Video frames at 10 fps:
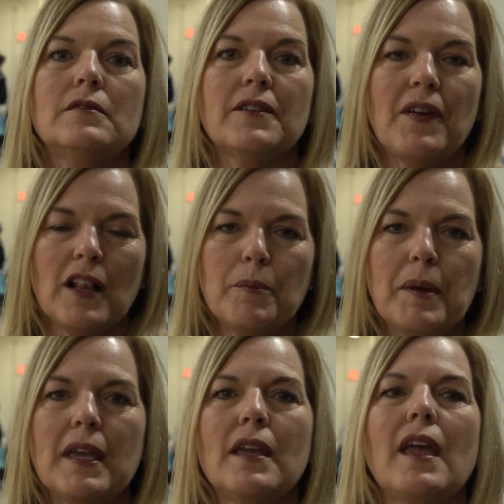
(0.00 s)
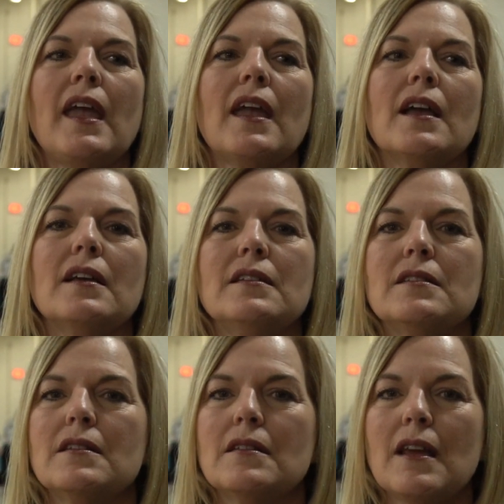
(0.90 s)
developing
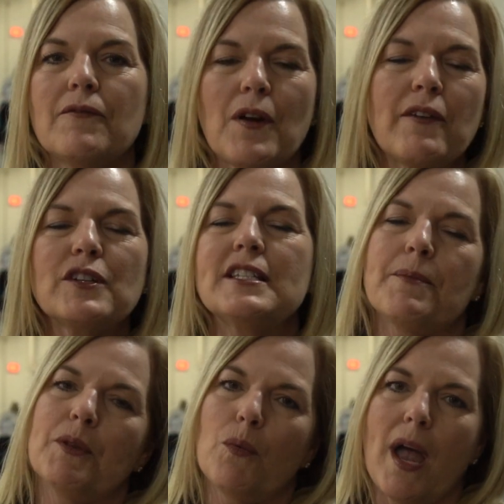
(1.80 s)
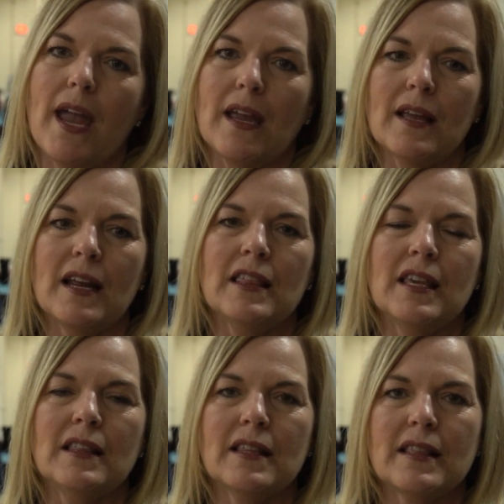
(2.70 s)
and every step of the way. And I
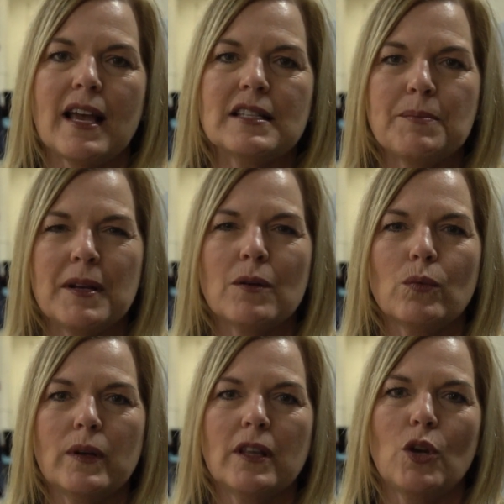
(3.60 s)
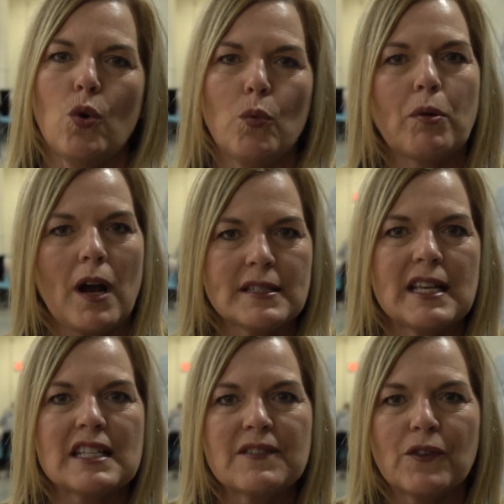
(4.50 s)
think that that's been a really cool
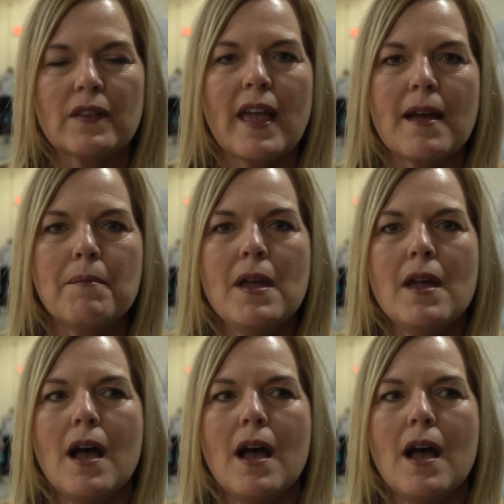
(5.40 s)
process for them.